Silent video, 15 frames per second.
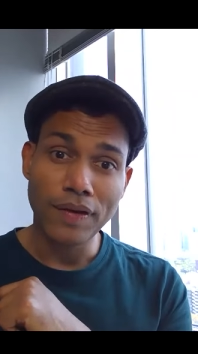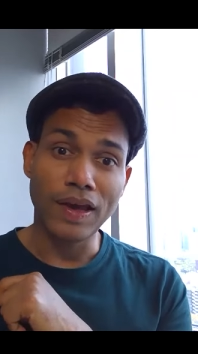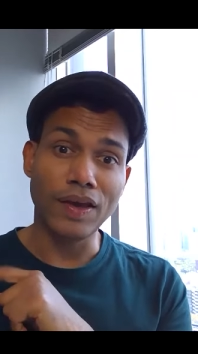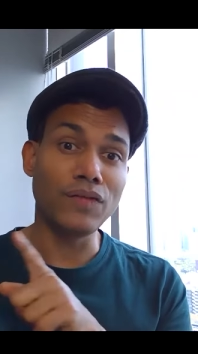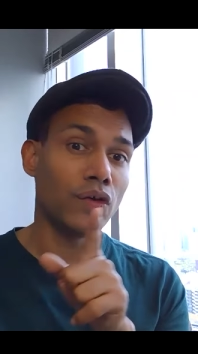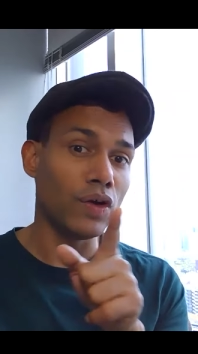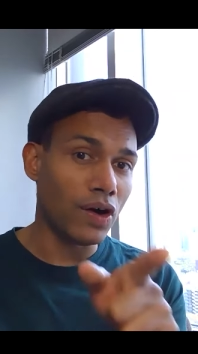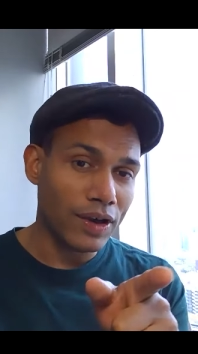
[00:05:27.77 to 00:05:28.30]

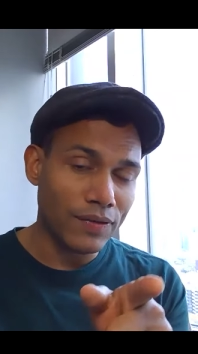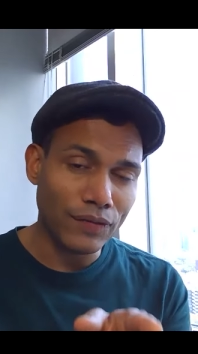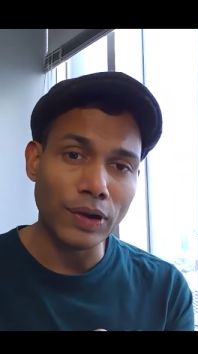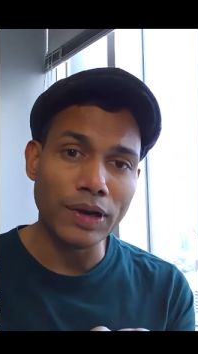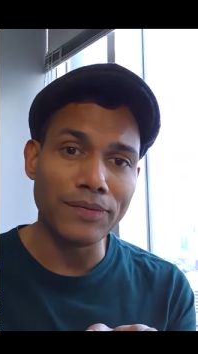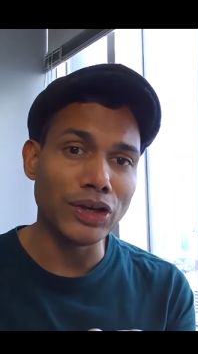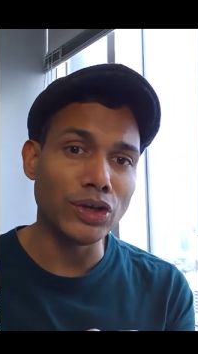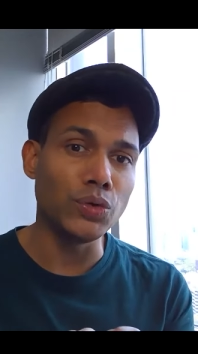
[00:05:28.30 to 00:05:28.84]
if you
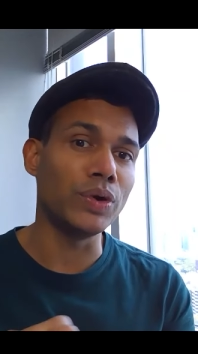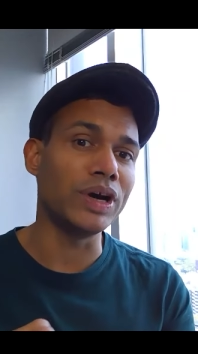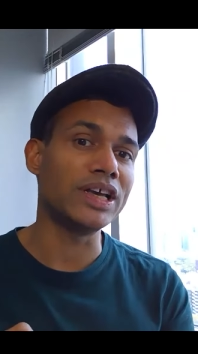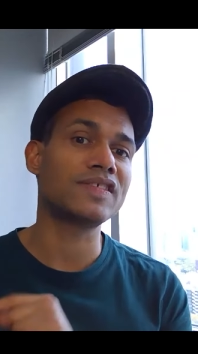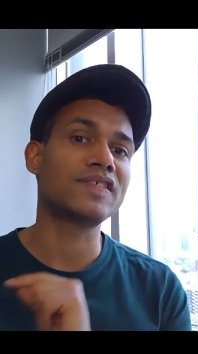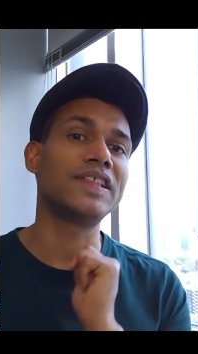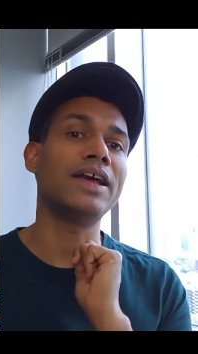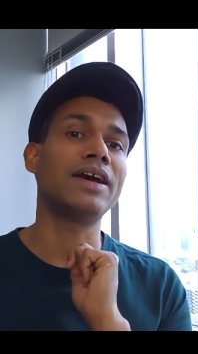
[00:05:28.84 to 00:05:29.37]
live in
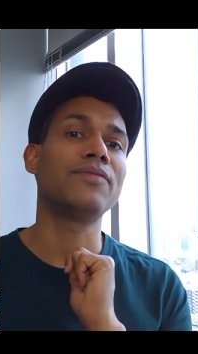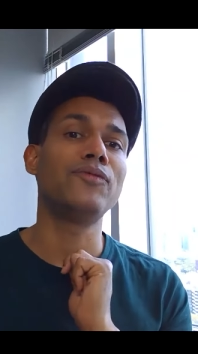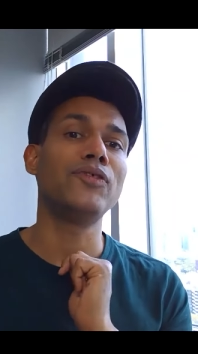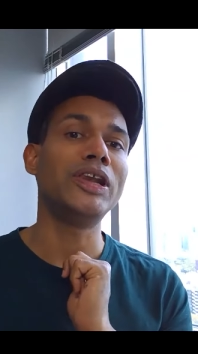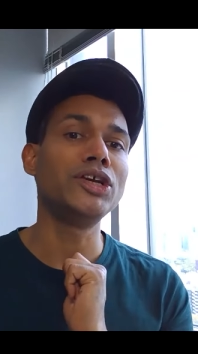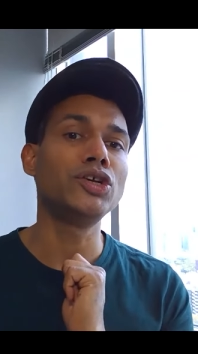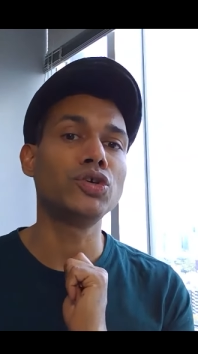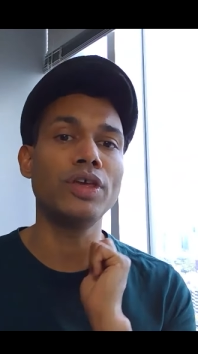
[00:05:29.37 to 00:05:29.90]
US, they are
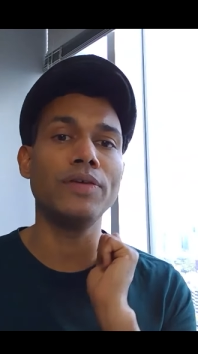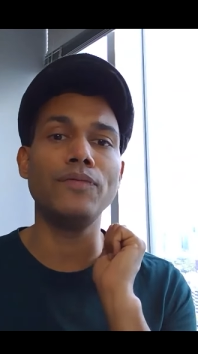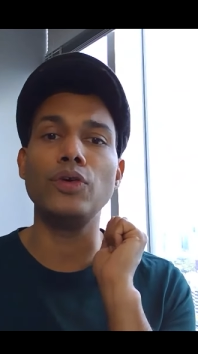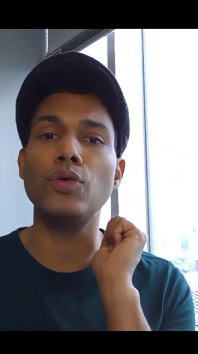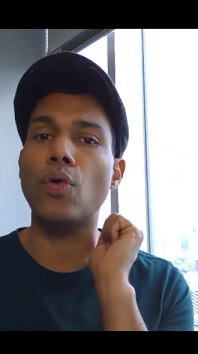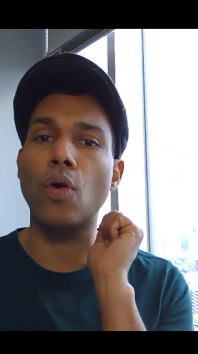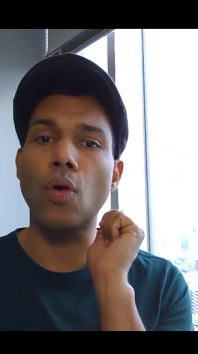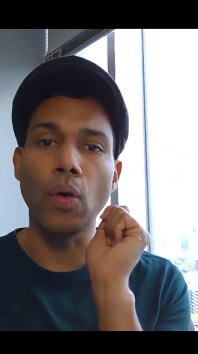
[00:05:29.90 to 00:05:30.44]
willing to give
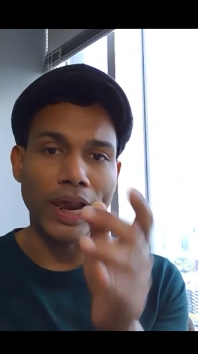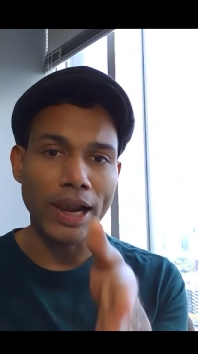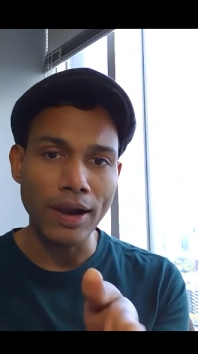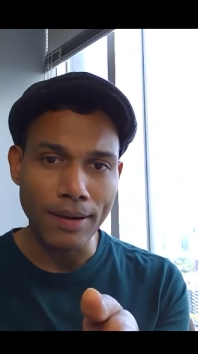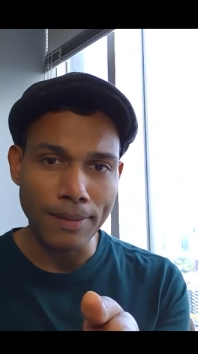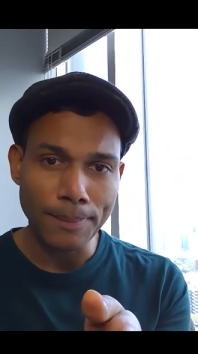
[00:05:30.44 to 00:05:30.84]
you oil,